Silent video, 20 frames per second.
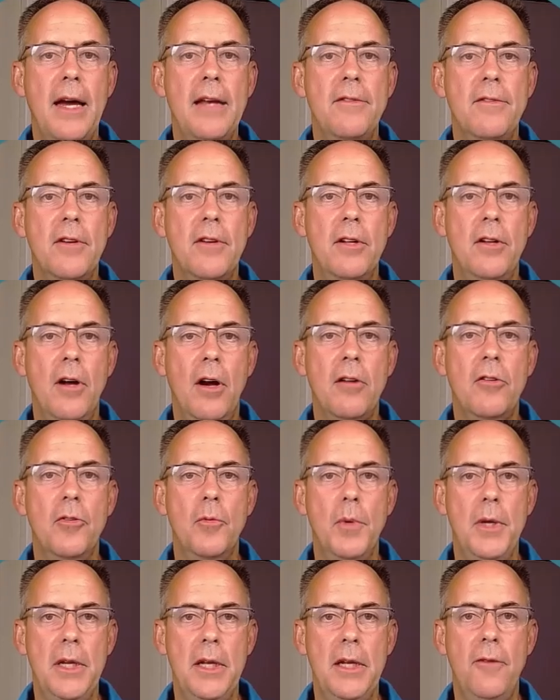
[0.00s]
conductor
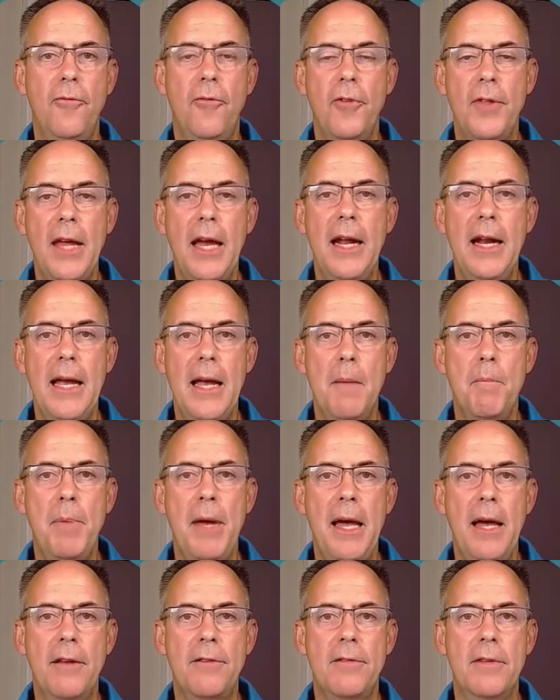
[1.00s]
we need for that
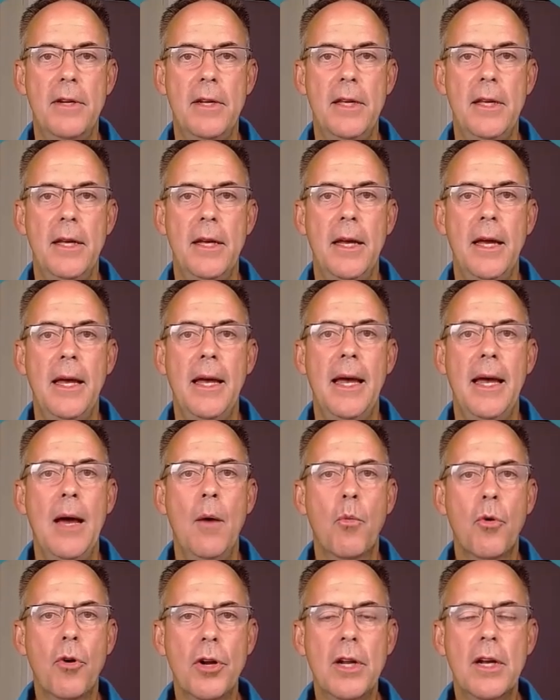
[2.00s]
ampacity. And
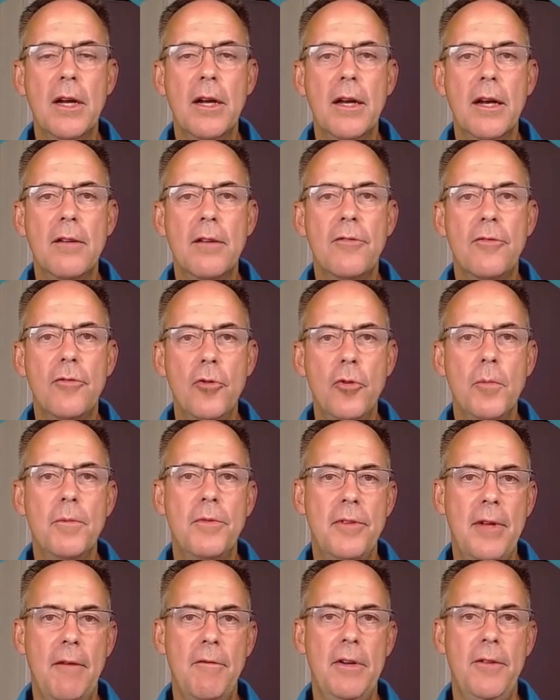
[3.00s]
we're going to assume
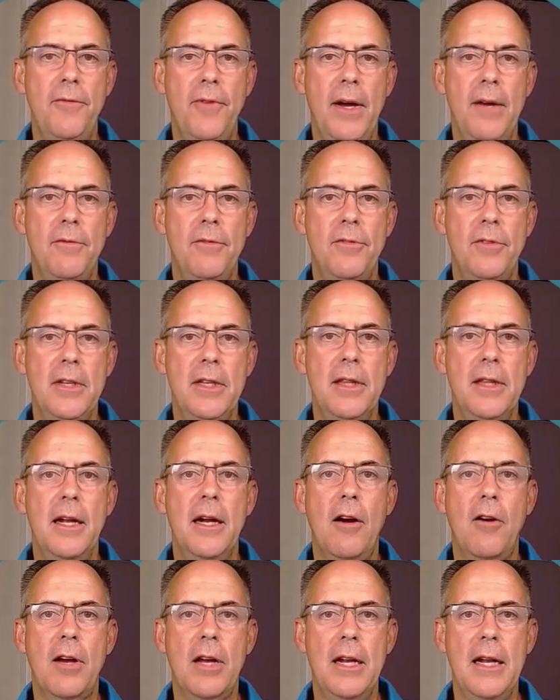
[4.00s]
75C, that our
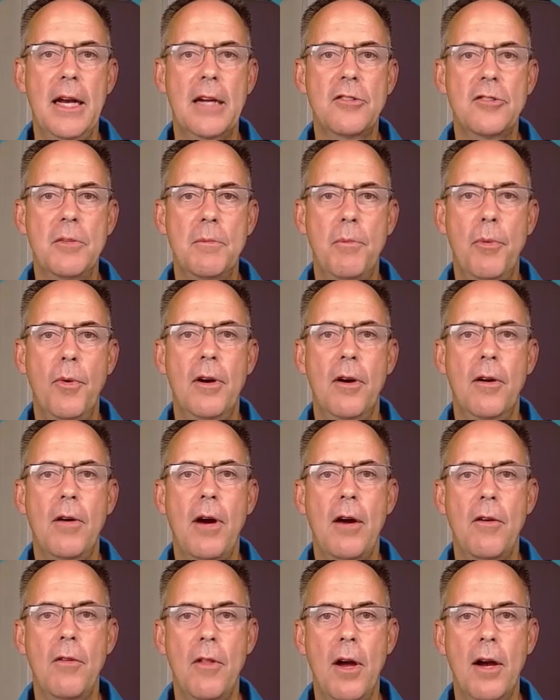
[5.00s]
connection points,
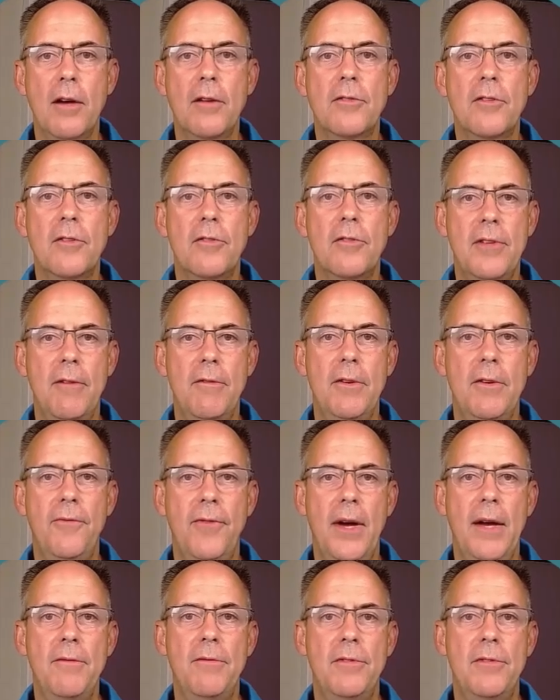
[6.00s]
our lugs are
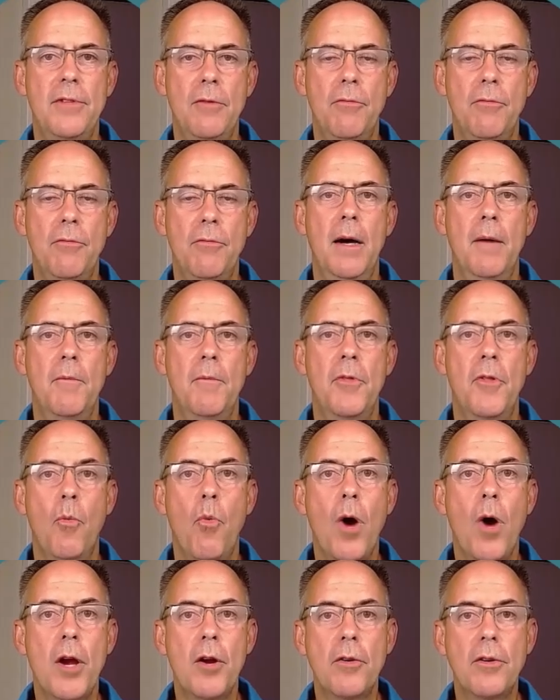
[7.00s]
75C rated. The
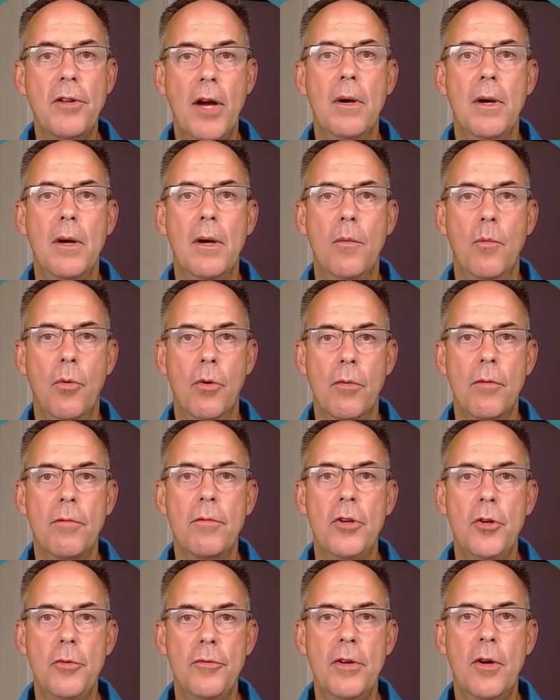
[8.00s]
wire type, we're
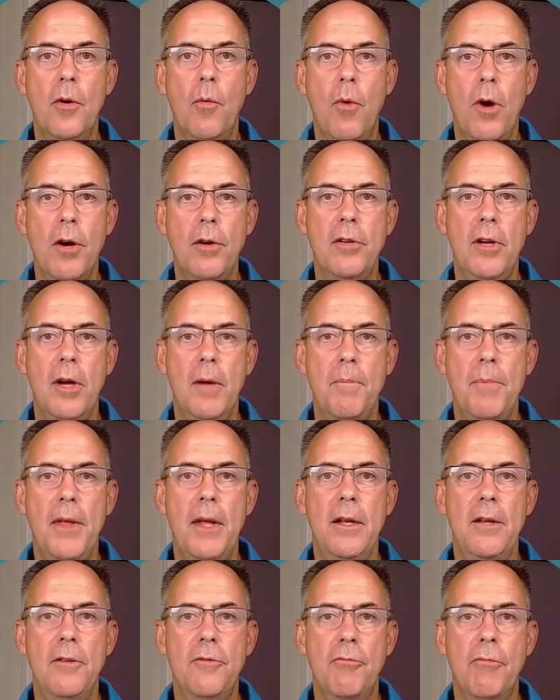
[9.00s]
using a wire type that
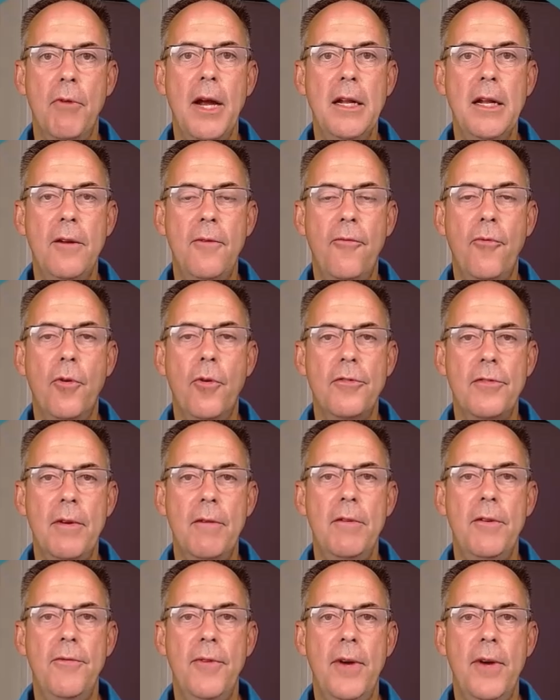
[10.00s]
is rated for
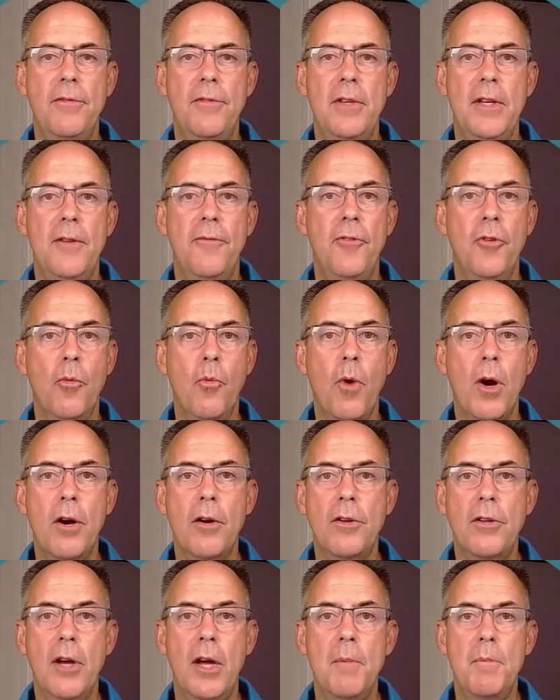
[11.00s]
75C. If your wire
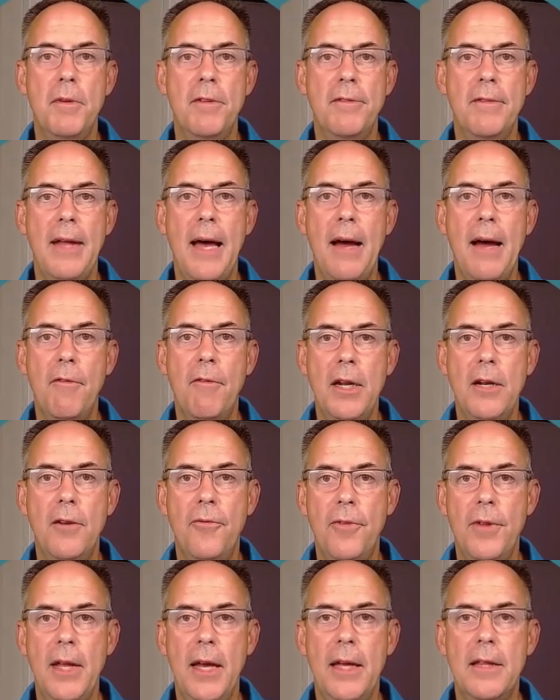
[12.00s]
type is not rated
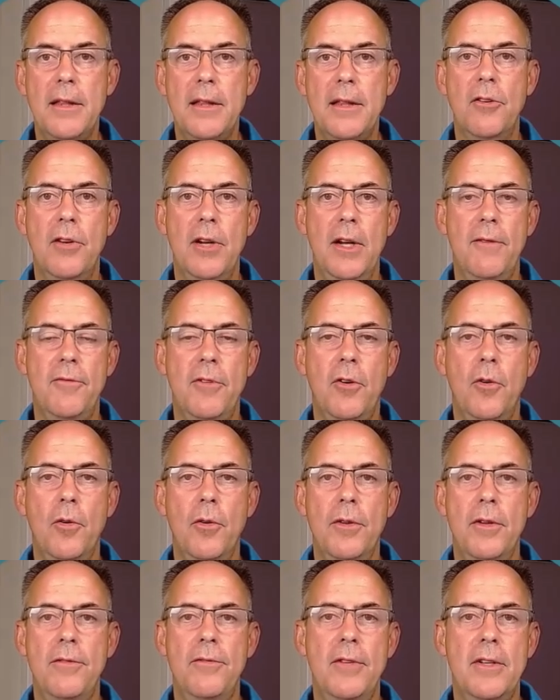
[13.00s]
for that, then you're going to have to go to
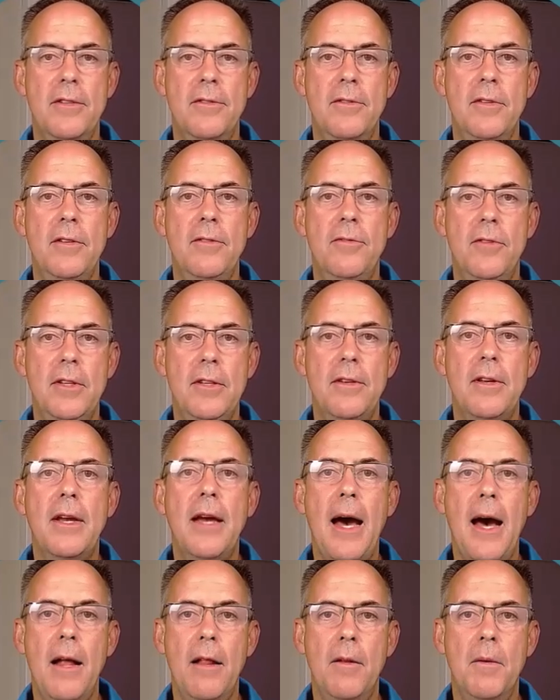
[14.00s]
the 60C
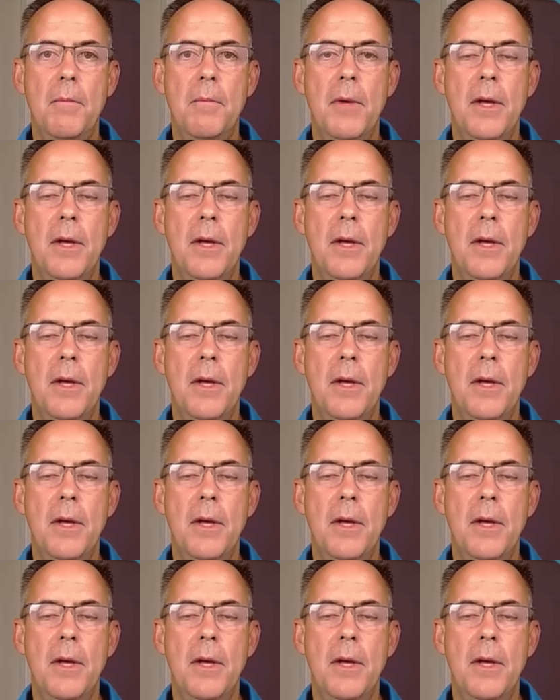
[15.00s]
column,